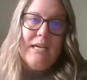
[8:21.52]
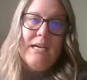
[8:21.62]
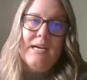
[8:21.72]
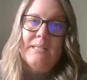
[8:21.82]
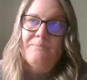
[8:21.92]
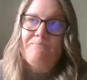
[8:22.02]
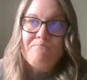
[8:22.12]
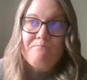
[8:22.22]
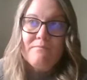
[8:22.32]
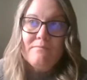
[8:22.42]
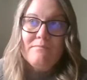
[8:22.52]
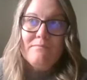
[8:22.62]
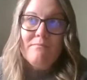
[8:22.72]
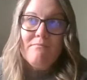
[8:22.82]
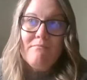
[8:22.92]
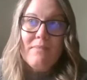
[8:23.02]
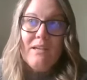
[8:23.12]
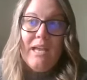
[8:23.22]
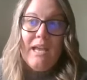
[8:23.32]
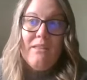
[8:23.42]
Um,
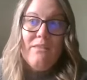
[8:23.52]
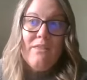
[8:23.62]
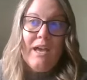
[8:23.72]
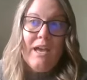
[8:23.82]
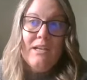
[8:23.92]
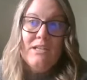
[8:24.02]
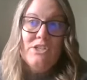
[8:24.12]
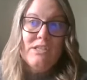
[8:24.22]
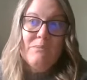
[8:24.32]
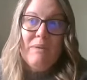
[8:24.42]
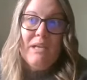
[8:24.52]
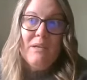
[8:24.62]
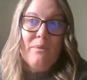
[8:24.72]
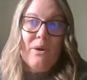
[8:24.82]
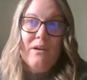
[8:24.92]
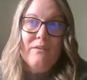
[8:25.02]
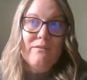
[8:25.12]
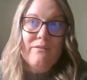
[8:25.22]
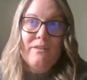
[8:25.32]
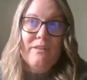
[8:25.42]
and then just being part of
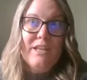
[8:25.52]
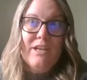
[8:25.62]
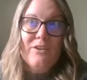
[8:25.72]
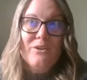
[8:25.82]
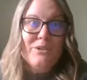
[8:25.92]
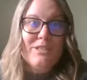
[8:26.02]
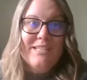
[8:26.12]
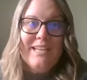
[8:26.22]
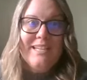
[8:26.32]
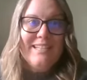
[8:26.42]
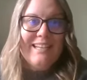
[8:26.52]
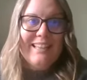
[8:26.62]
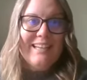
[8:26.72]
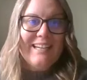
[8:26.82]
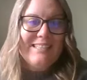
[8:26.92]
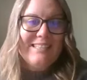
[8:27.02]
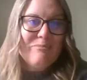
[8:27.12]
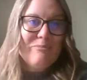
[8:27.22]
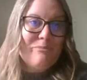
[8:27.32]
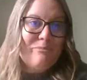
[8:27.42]
the understanding that
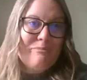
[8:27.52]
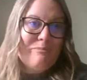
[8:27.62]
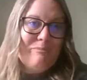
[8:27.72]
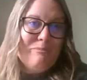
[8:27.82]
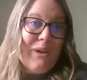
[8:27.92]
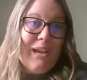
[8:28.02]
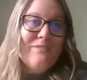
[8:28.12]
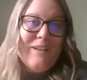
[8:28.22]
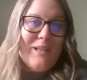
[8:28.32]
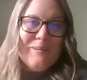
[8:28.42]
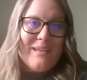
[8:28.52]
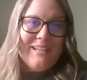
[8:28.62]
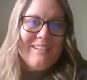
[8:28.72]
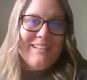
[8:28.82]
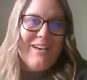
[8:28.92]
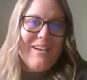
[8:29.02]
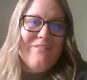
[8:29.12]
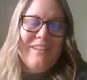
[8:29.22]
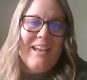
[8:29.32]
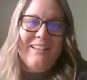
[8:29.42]
brain development of
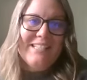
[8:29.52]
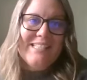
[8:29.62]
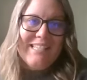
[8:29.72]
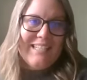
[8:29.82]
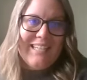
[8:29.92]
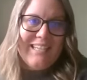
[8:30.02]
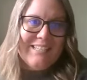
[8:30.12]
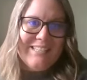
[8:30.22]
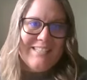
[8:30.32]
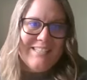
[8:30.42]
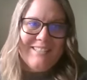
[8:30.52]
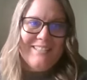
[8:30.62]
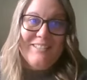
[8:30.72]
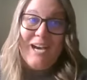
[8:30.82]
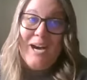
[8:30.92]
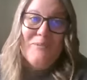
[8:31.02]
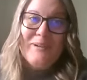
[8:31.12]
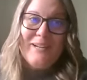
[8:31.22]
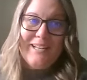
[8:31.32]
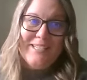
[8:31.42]
an adolescent is not
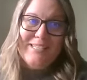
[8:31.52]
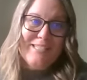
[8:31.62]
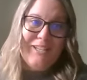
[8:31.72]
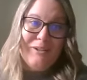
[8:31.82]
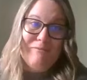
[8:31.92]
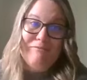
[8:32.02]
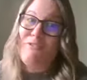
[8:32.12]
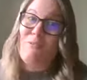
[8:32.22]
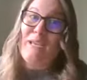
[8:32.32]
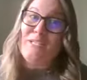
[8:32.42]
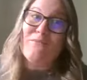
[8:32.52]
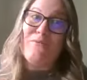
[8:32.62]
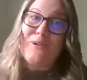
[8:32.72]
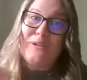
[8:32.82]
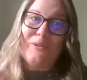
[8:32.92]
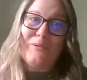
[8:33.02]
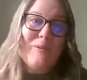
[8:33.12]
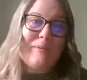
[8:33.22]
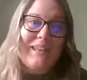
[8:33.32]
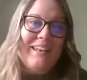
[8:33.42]
what it is, for me as a 40-year-old
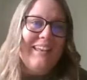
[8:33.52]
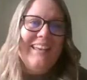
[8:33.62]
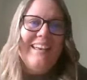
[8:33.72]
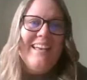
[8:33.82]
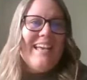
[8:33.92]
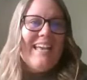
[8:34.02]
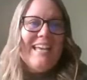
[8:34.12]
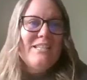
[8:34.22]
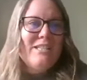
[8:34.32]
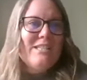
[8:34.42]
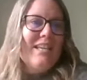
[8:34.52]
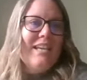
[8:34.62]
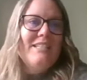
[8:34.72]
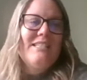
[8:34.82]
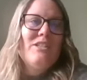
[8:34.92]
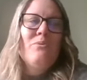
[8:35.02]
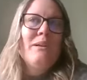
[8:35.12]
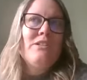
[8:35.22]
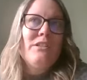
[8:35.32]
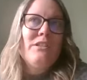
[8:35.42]
woman, it's so
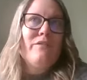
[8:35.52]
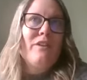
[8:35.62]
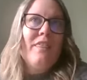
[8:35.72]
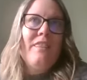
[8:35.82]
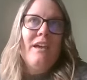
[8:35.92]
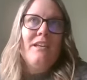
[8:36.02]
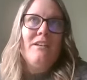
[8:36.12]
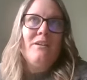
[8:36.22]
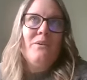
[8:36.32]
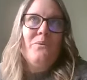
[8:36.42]
much different than